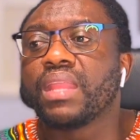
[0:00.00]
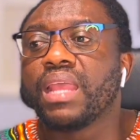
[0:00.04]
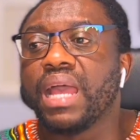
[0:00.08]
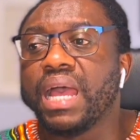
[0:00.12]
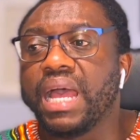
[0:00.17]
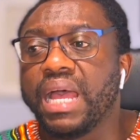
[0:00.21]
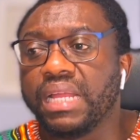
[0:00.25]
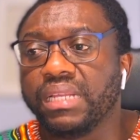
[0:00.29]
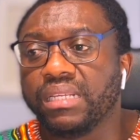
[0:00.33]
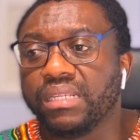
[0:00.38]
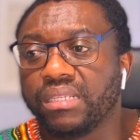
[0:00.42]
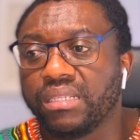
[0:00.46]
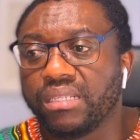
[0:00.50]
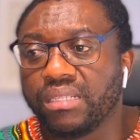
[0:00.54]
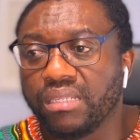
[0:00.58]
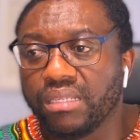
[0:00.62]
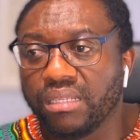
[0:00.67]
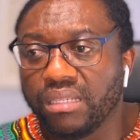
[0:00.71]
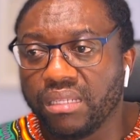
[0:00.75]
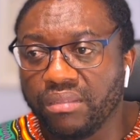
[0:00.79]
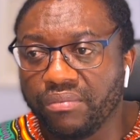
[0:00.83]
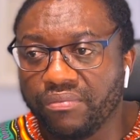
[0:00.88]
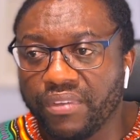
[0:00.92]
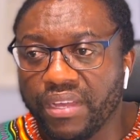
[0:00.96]
and
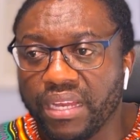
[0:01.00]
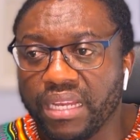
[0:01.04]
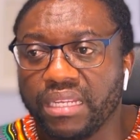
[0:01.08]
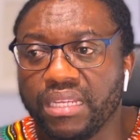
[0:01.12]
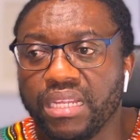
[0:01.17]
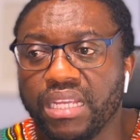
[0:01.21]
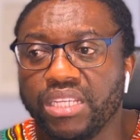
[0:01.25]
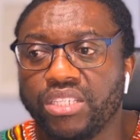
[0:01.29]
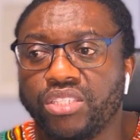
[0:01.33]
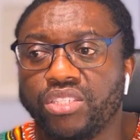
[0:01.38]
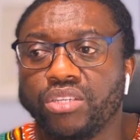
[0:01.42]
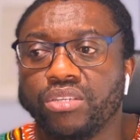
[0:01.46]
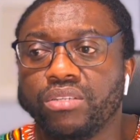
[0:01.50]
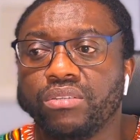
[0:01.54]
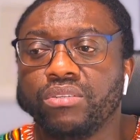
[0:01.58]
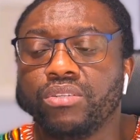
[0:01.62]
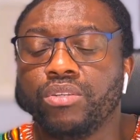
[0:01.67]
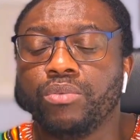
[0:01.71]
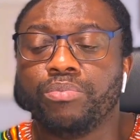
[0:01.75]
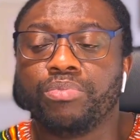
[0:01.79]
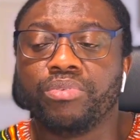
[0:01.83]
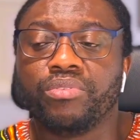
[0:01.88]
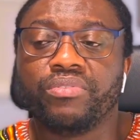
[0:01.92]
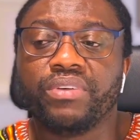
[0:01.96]
the validation you
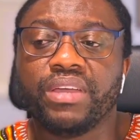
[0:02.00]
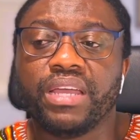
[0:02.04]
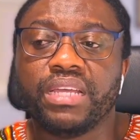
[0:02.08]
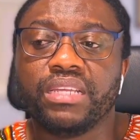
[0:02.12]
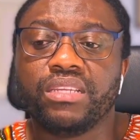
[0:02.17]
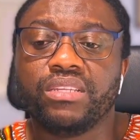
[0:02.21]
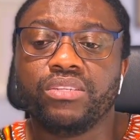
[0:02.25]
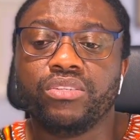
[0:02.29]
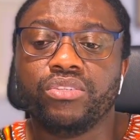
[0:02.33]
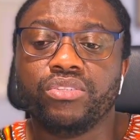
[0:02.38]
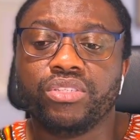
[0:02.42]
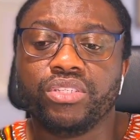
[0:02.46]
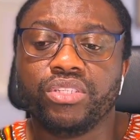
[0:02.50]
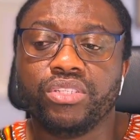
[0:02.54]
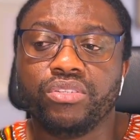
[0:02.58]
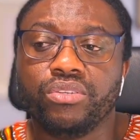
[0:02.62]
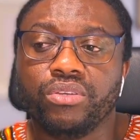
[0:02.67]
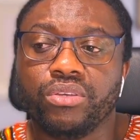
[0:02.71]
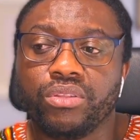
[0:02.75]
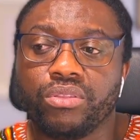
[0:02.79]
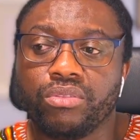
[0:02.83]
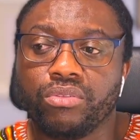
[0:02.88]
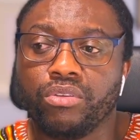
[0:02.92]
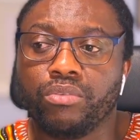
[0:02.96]
provide using your
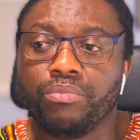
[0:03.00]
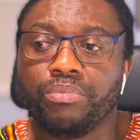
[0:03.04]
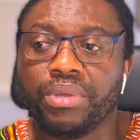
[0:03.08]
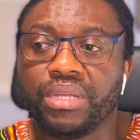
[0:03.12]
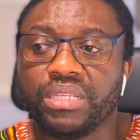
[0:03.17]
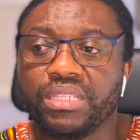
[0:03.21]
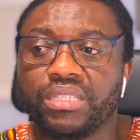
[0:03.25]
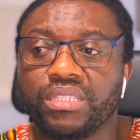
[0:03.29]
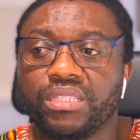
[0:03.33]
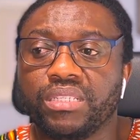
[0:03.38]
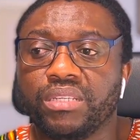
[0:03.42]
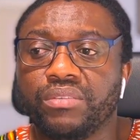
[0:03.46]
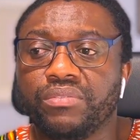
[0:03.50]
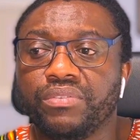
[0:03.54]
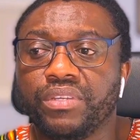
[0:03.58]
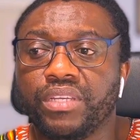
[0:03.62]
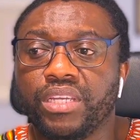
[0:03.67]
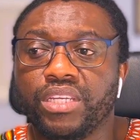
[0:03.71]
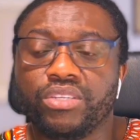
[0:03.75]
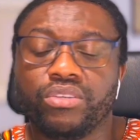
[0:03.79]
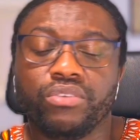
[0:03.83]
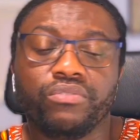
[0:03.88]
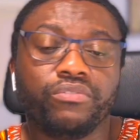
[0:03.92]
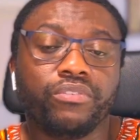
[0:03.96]
third-party
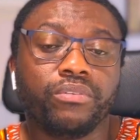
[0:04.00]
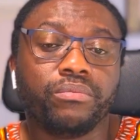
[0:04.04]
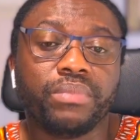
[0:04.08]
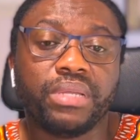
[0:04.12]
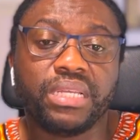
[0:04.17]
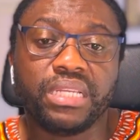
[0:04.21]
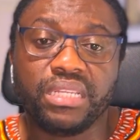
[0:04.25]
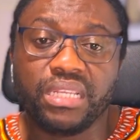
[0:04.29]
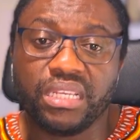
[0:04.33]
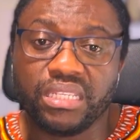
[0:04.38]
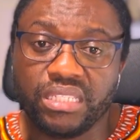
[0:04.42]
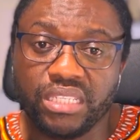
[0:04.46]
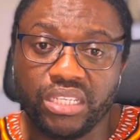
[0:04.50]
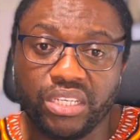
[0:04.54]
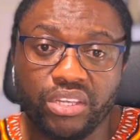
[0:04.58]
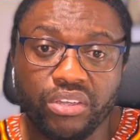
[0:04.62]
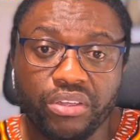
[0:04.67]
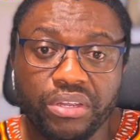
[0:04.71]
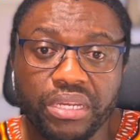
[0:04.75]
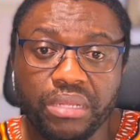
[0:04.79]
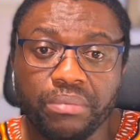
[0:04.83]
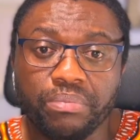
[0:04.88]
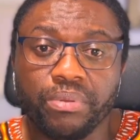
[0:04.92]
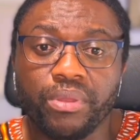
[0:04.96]
certification from either
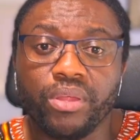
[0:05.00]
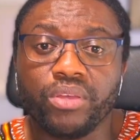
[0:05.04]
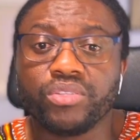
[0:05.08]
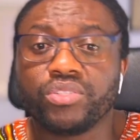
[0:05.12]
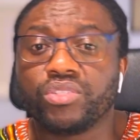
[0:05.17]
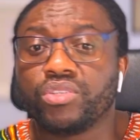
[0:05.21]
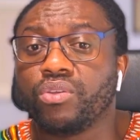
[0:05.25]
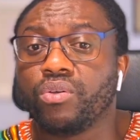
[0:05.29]
Security Plus